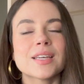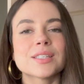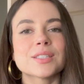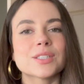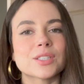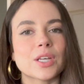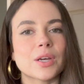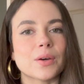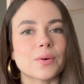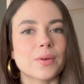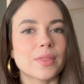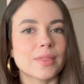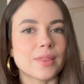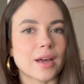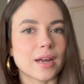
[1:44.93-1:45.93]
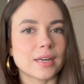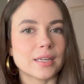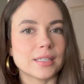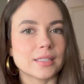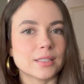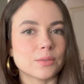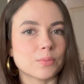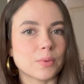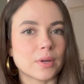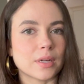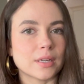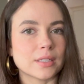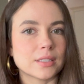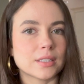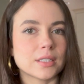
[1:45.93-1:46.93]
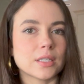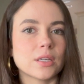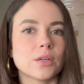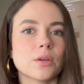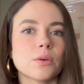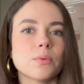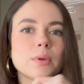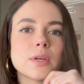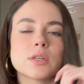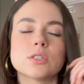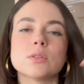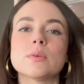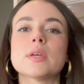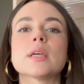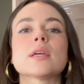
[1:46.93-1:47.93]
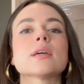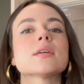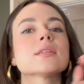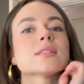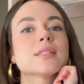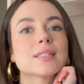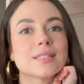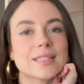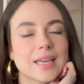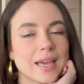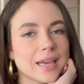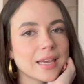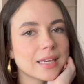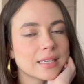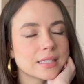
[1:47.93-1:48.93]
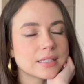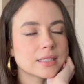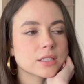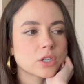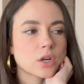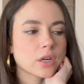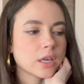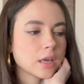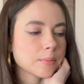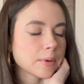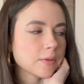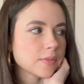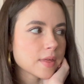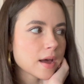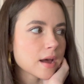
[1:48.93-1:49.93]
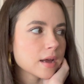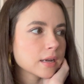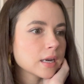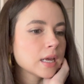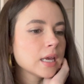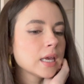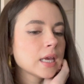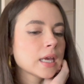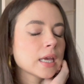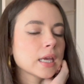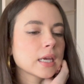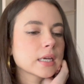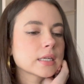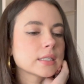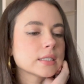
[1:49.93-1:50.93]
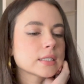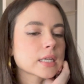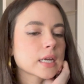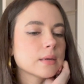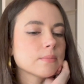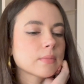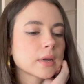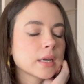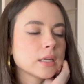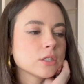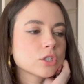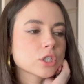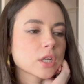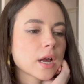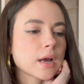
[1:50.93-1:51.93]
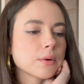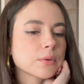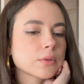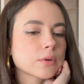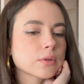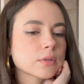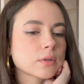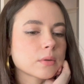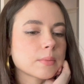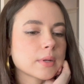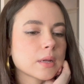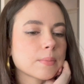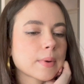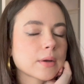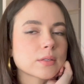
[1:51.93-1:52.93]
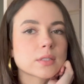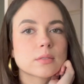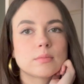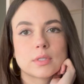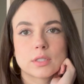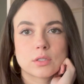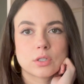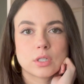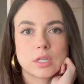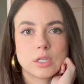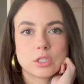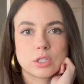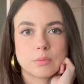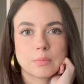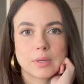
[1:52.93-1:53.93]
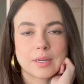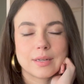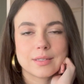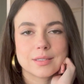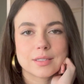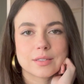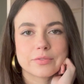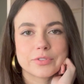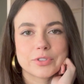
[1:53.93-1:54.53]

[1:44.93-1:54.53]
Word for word: So that is what we are doing today, is talking about that. And I might chat with her a little bit about some dissertation planning stuff